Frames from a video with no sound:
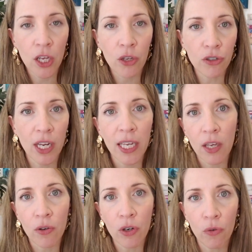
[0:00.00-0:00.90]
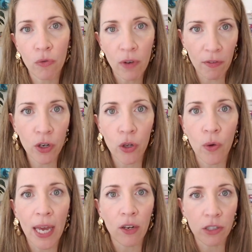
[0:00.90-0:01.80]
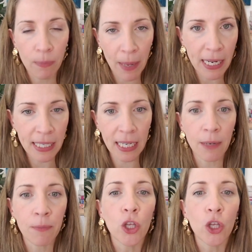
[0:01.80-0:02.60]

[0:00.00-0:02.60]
You're checking on your revenue and your spending.